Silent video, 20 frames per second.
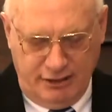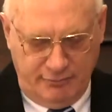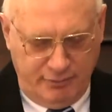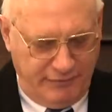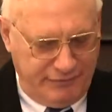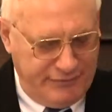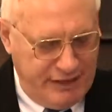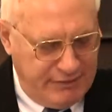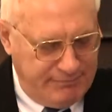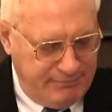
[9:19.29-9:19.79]
and
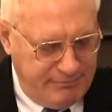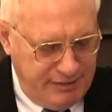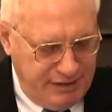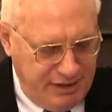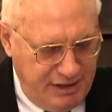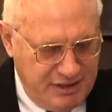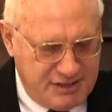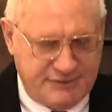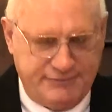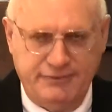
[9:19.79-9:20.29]
what that
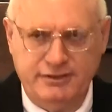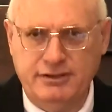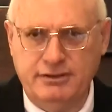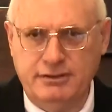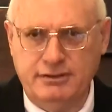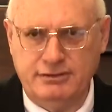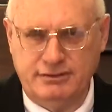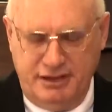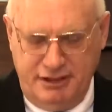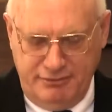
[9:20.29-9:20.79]
means for
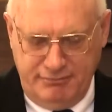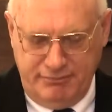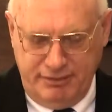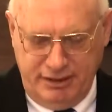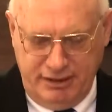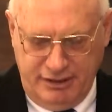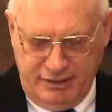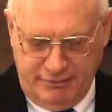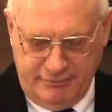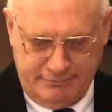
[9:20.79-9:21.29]
you and
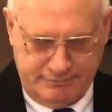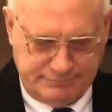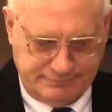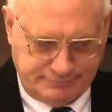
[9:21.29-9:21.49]
me.